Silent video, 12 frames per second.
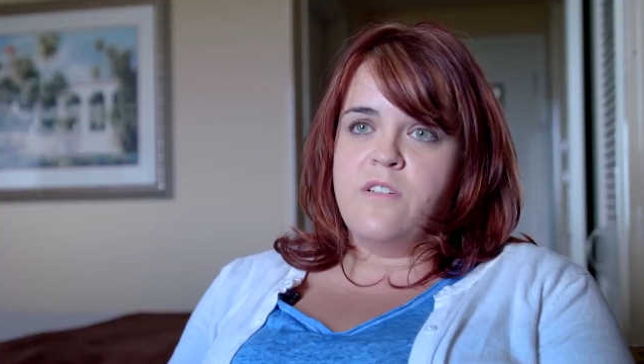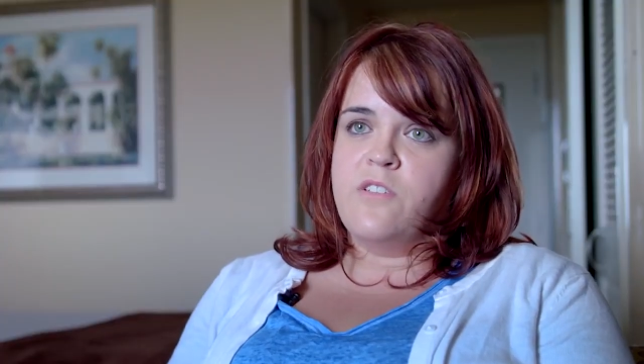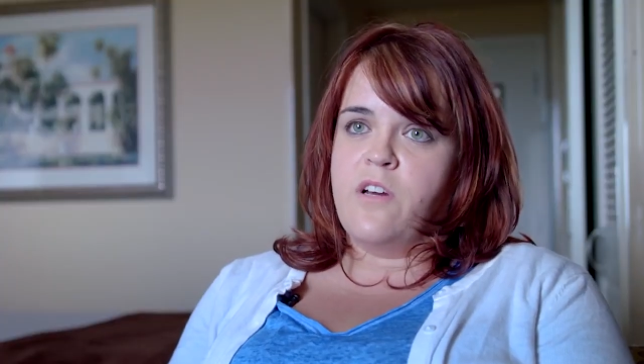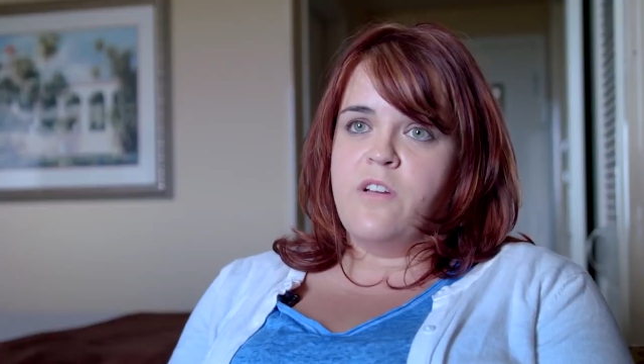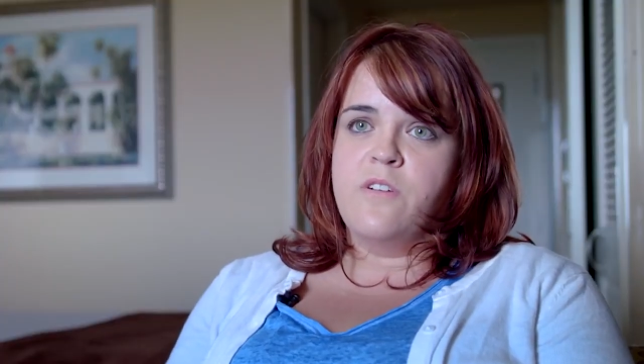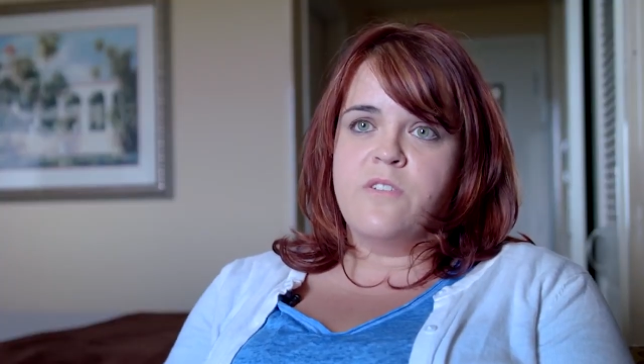
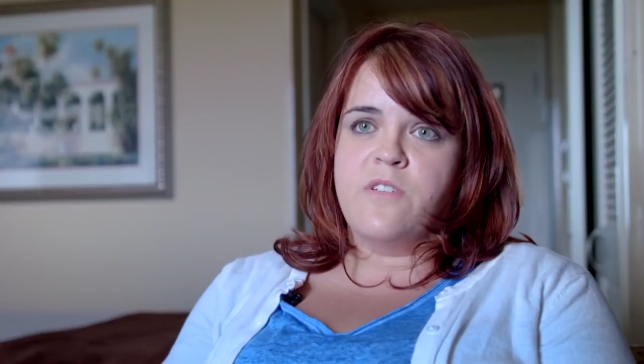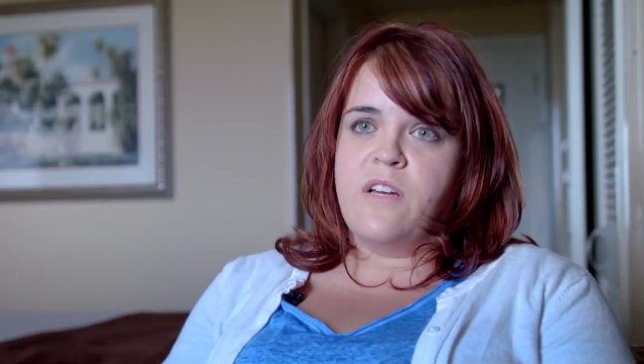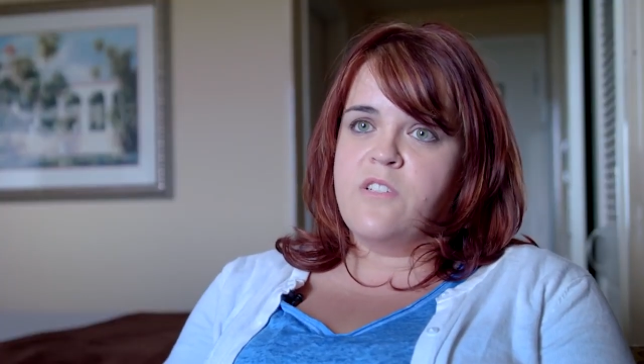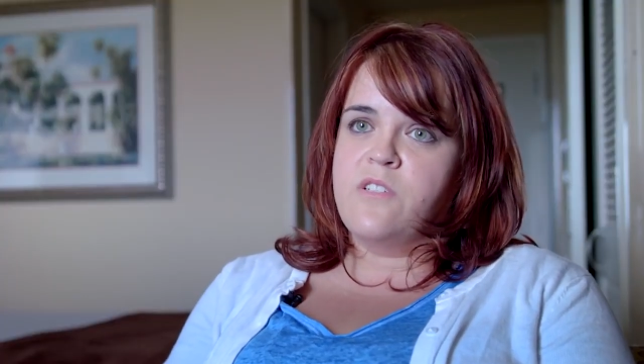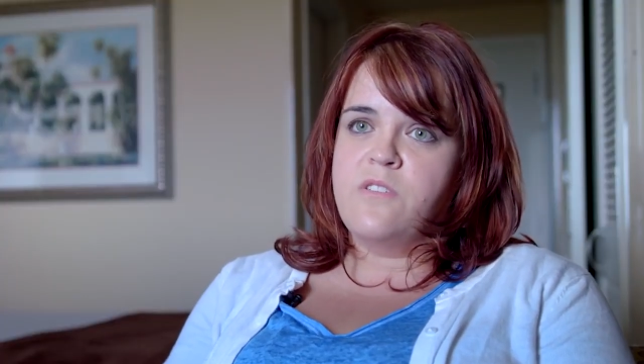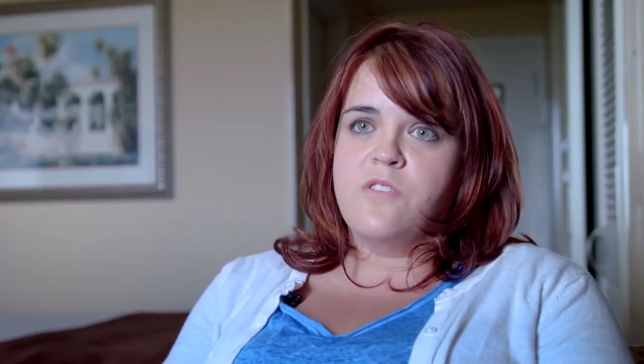entire
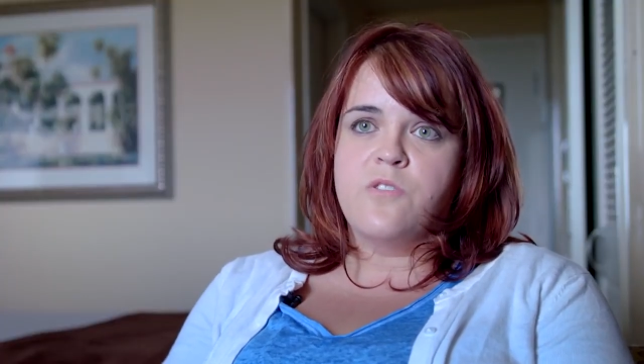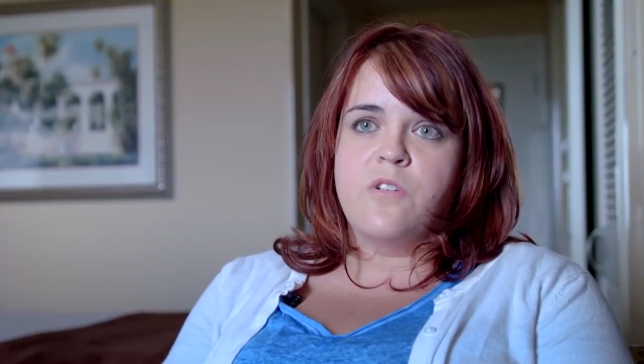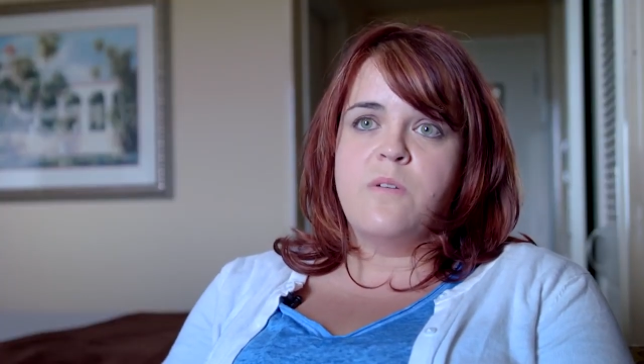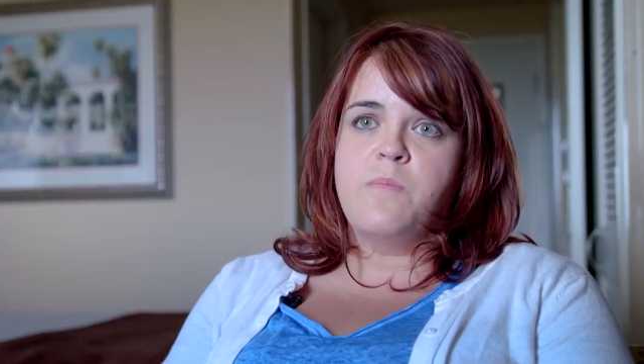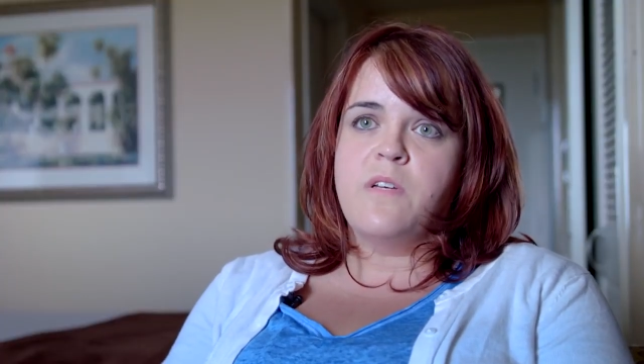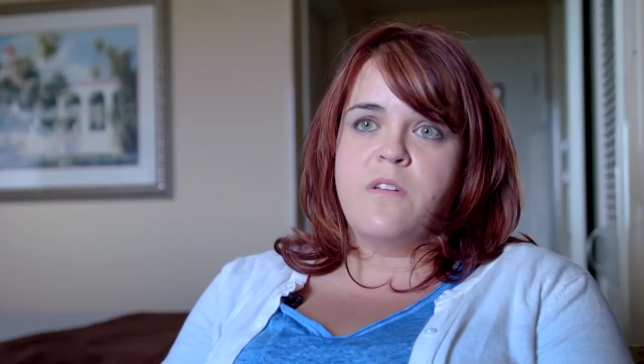session's
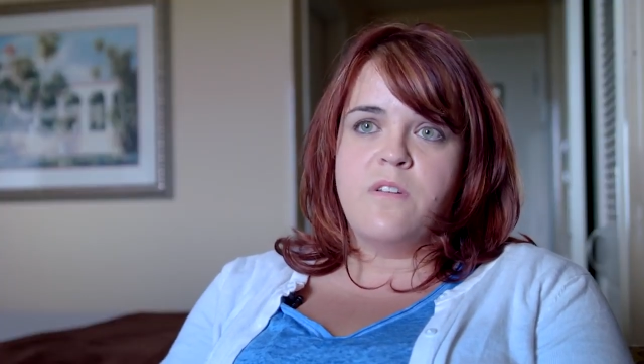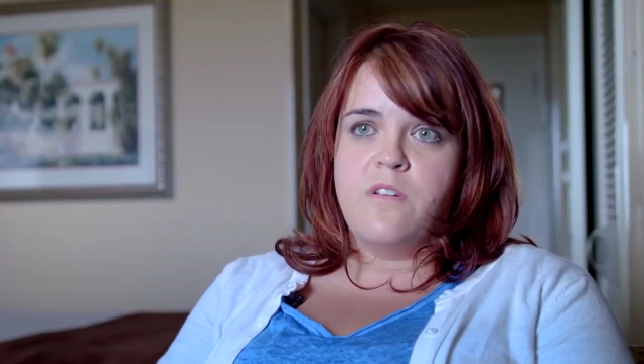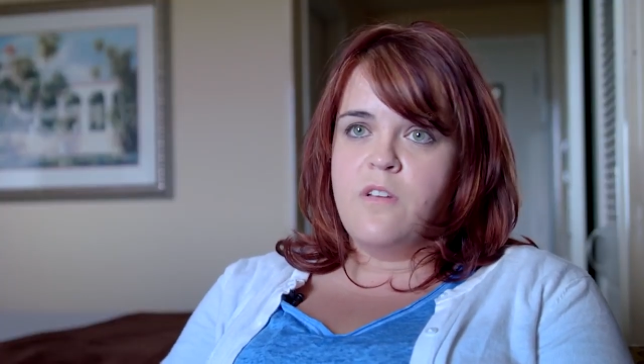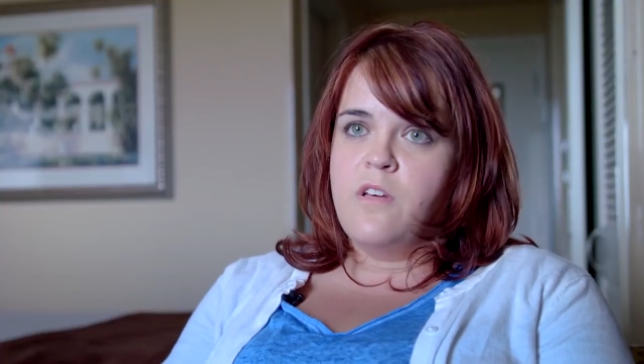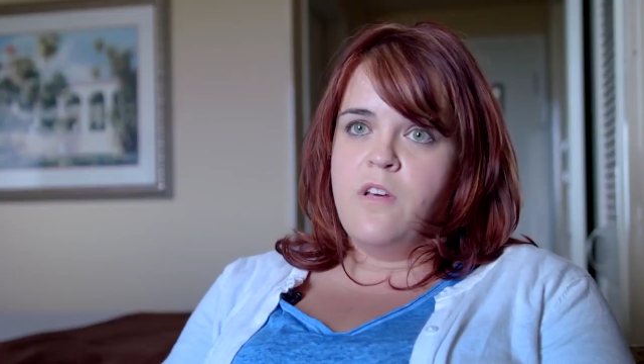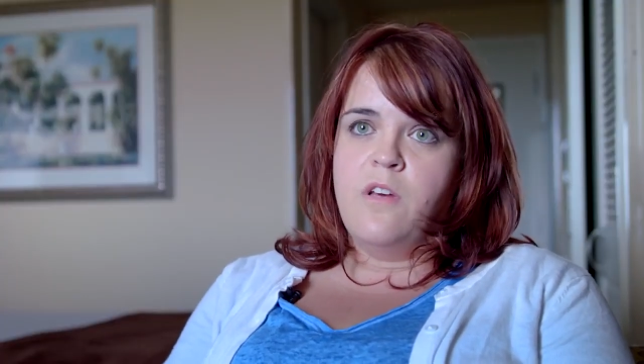treatment
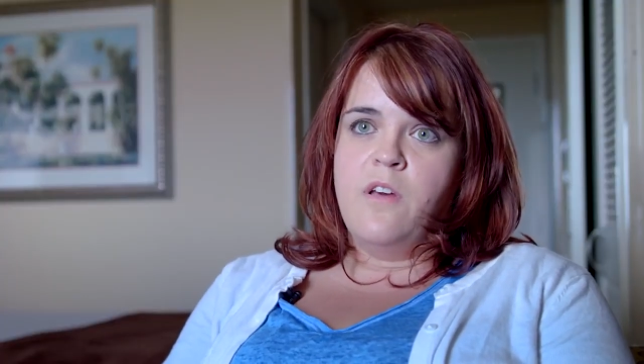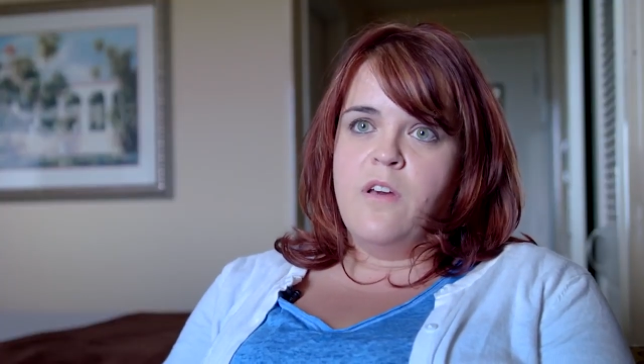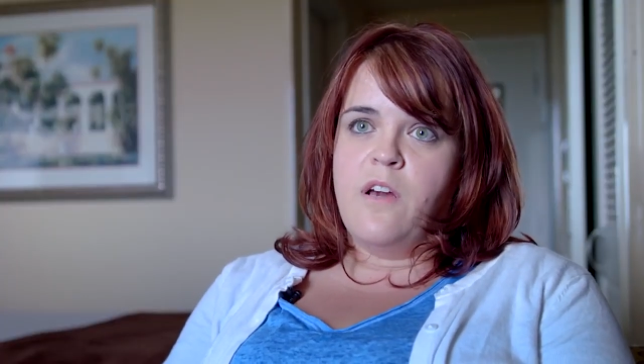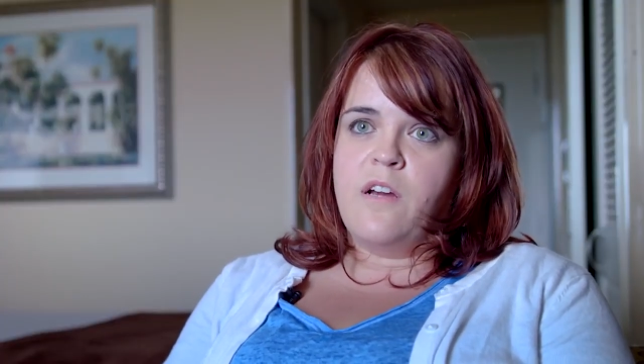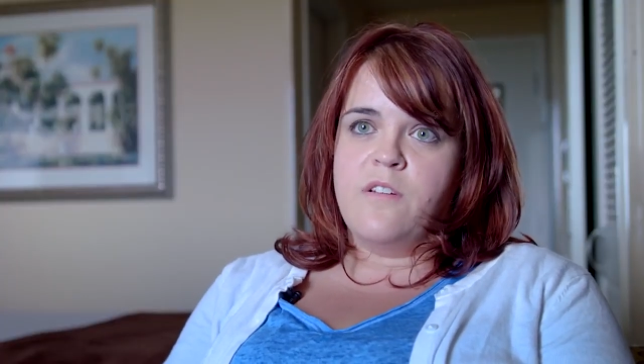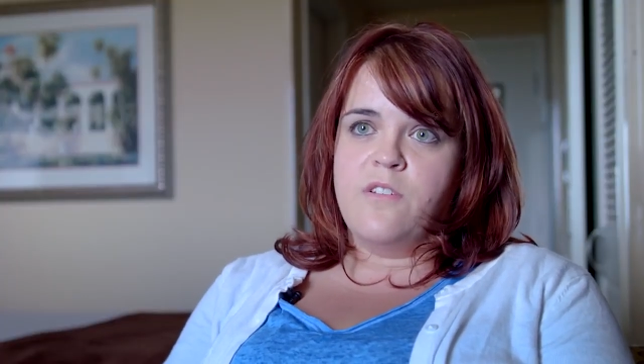
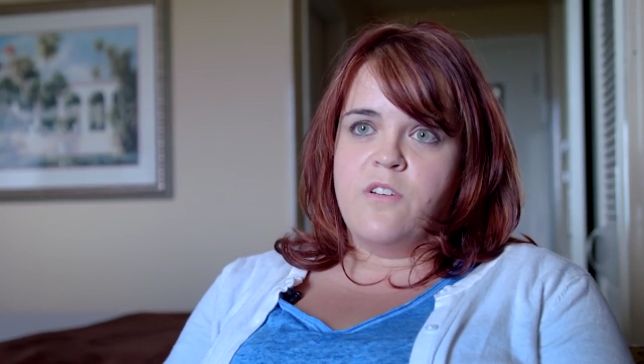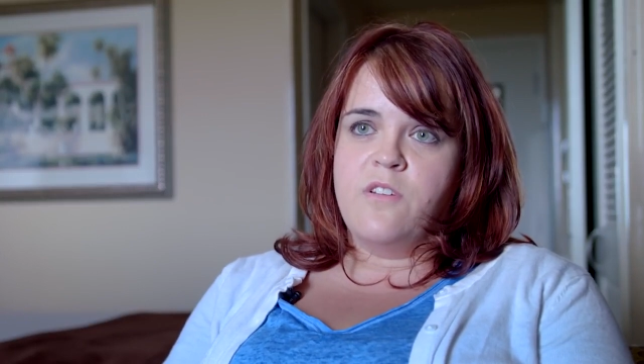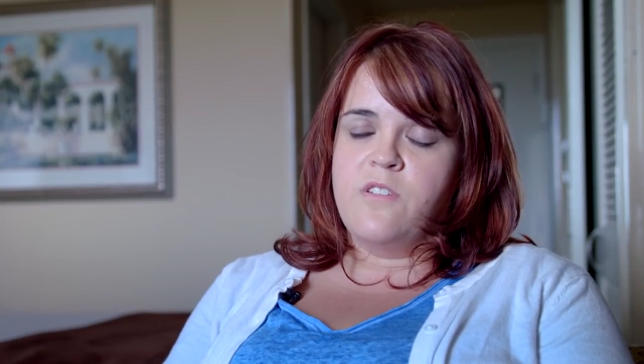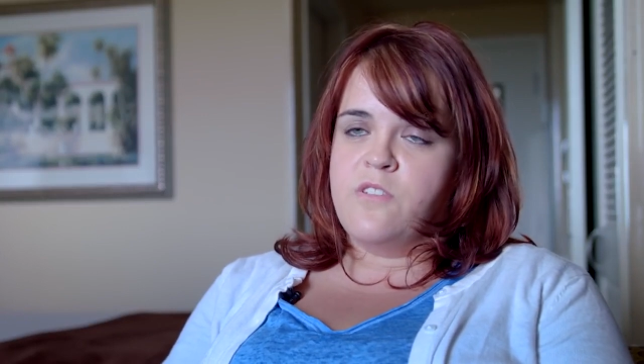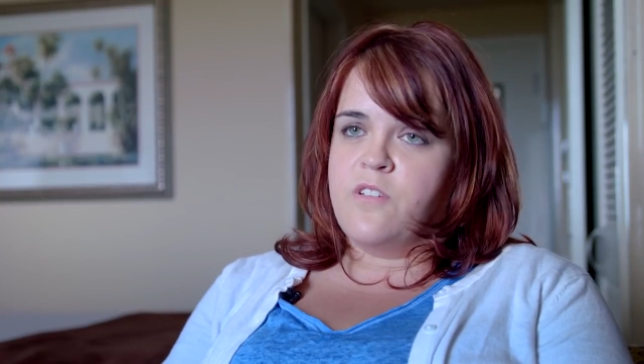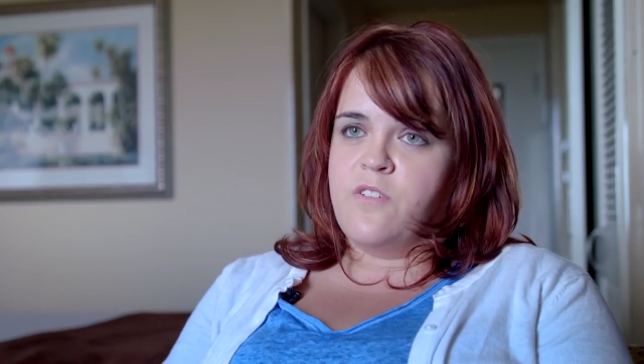out of the
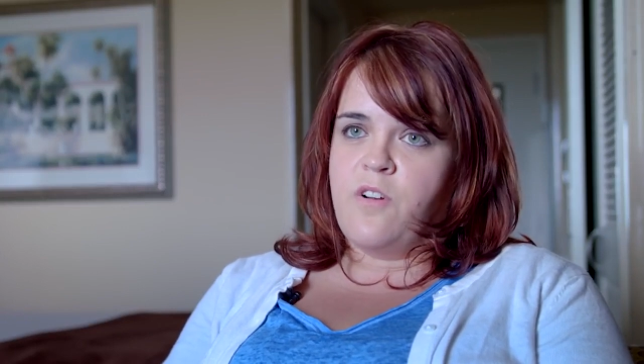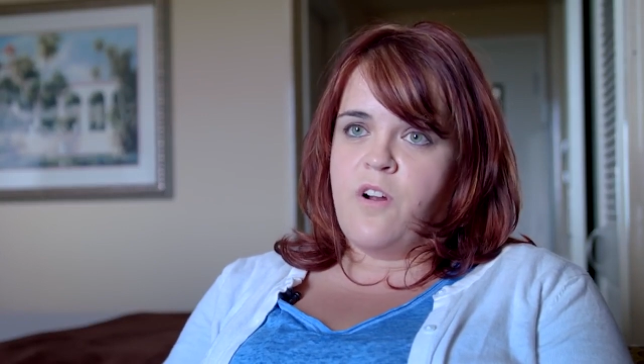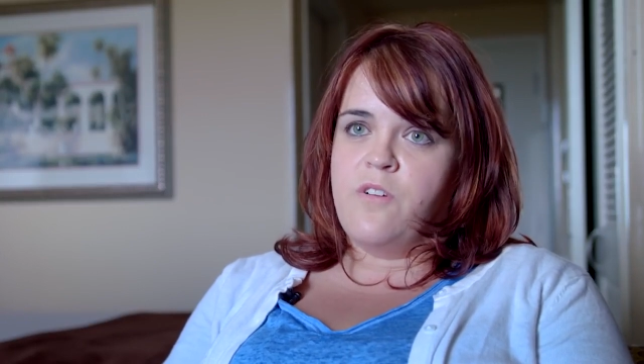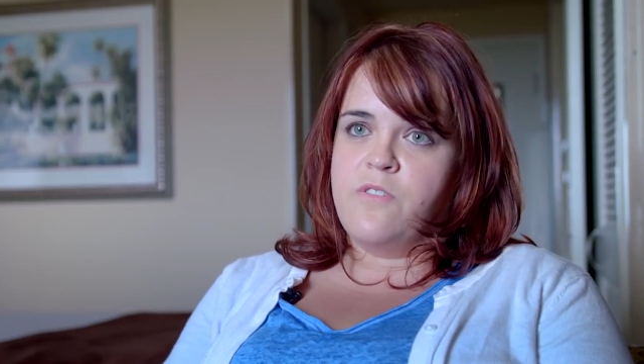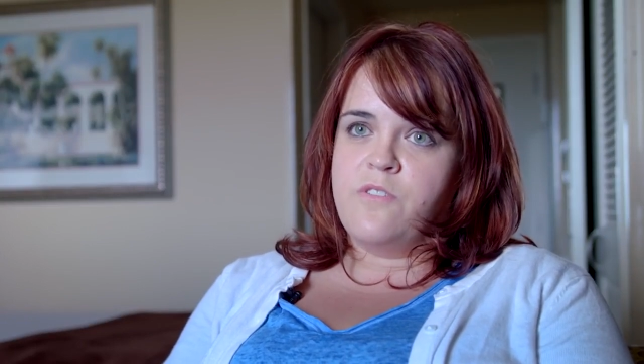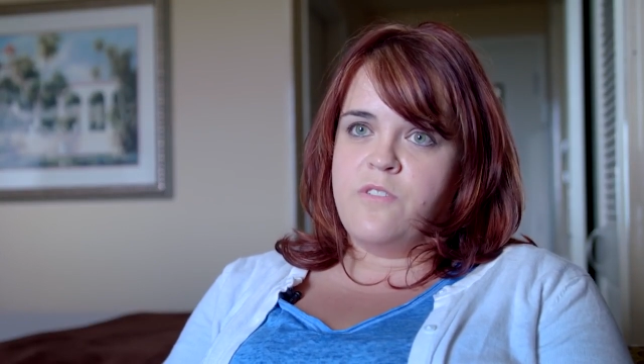goodness of their
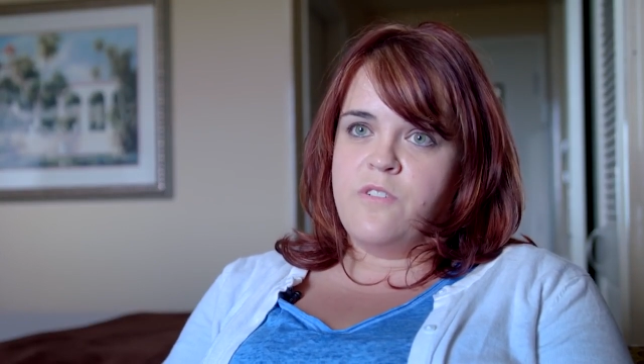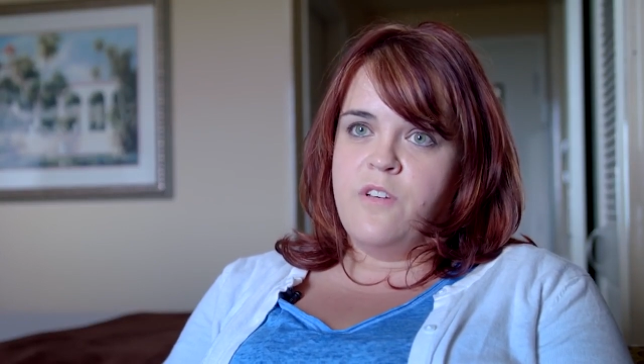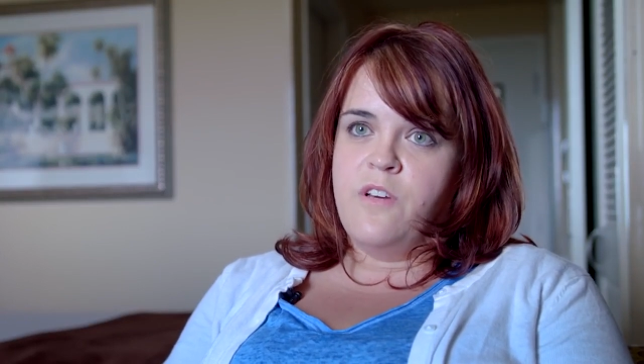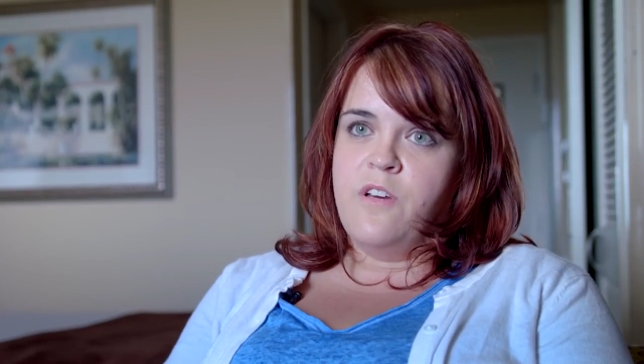hearts.